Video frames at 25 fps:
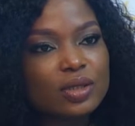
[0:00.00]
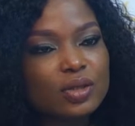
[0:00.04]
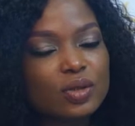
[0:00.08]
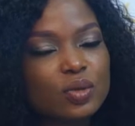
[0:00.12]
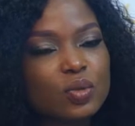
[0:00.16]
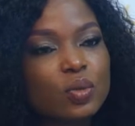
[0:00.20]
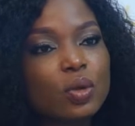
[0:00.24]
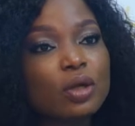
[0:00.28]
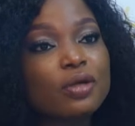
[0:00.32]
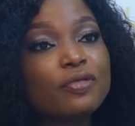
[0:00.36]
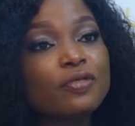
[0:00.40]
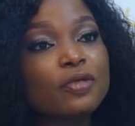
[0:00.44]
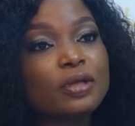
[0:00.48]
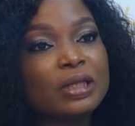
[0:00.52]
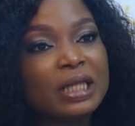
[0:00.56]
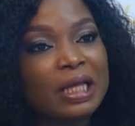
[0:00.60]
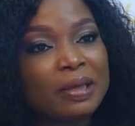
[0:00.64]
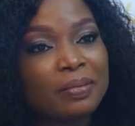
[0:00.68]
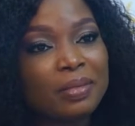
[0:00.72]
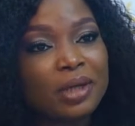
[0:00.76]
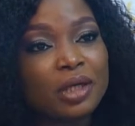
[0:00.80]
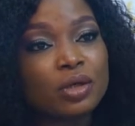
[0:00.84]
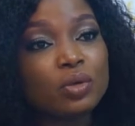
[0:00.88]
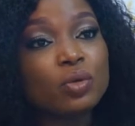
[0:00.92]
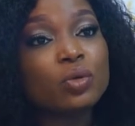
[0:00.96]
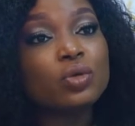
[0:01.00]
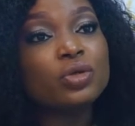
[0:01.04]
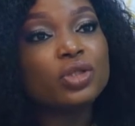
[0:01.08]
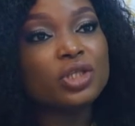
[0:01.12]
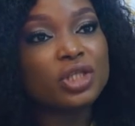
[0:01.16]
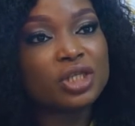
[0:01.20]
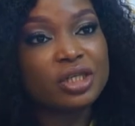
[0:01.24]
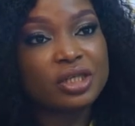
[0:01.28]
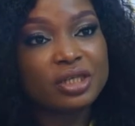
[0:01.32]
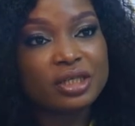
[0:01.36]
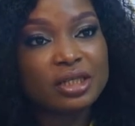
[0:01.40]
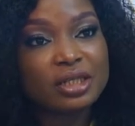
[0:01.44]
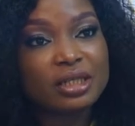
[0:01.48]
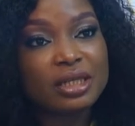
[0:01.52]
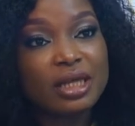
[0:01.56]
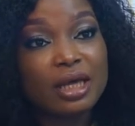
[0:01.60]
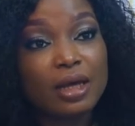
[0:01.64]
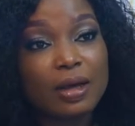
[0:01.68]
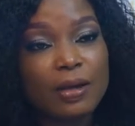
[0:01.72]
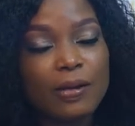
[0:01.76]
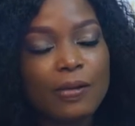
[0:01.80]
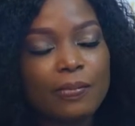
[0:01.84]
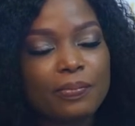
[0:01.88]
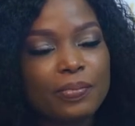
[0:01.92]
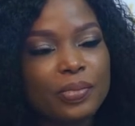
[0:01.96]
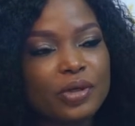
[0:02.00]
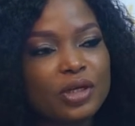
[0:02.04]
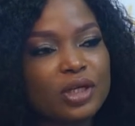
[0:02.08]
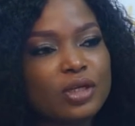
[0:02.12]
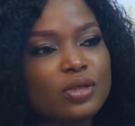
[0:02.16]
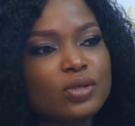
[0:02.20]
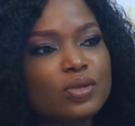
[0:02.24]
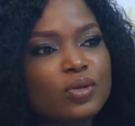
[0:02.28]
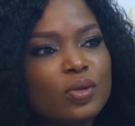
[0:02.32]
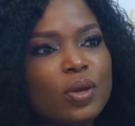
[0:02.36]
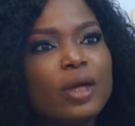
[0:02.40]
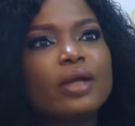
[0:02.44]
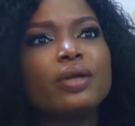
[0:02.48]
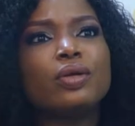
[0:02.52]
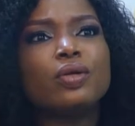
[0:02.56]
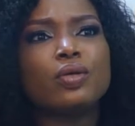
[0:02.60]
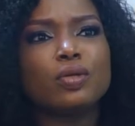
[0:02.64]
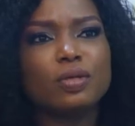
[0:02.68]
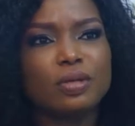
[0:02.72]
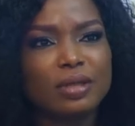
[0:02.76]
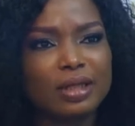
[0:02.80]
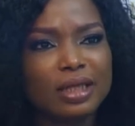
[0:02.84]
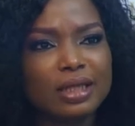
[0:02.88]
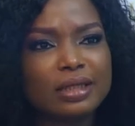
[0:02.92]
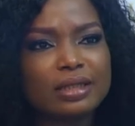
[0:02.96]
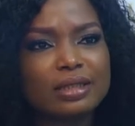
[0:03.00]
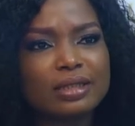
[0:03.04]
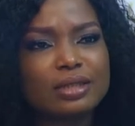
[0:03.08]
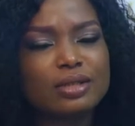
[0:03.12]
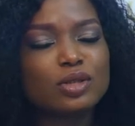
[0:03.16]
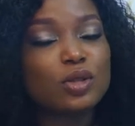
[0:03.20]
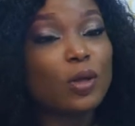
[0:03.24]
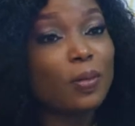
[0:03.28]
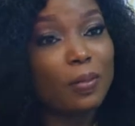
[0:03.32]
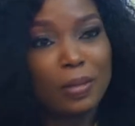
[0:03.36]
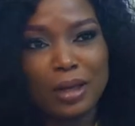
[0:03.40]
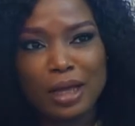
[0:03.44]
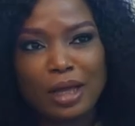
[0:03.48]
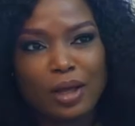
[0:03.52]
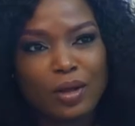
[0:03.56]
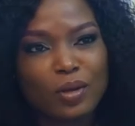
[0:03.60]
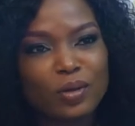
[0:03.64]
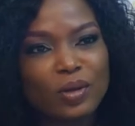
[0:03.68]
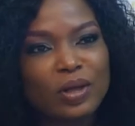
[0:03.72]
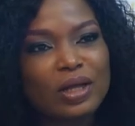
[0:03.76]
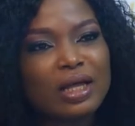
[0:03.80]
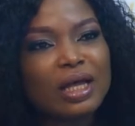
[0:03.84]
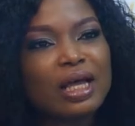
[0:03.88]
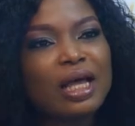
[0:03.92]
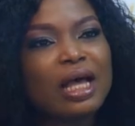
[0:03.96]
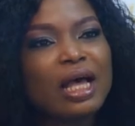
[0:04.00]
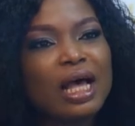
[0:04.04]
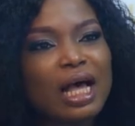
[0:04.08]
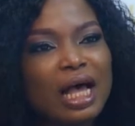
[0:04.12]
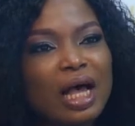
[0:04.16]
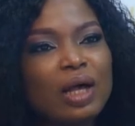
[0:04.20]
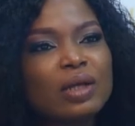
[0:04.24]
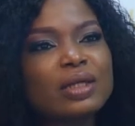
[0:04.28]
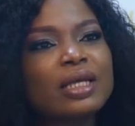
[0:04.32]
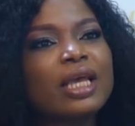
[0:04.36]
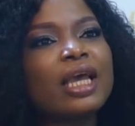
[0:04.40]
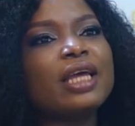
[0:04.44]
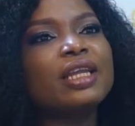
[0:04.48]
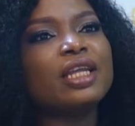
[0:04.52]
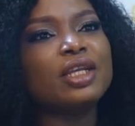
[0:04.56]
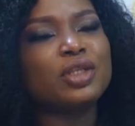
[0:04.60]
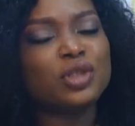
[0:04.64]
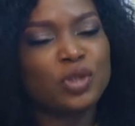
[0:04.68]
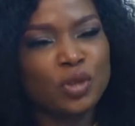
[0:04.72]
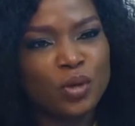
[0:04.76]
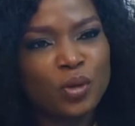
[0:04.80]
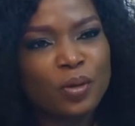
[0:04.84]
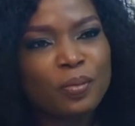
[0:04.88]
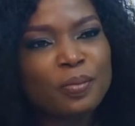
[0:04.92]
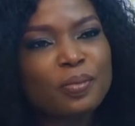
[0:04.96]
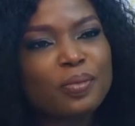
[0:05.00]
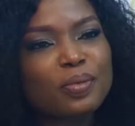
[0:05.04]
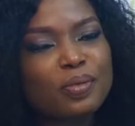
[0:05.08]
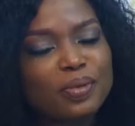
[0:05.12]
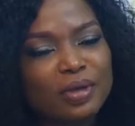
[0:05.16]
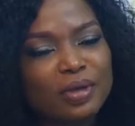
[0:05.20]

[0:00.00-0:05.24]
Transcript: to work for them and own shares in their company. So I know that somehow I'll get a job.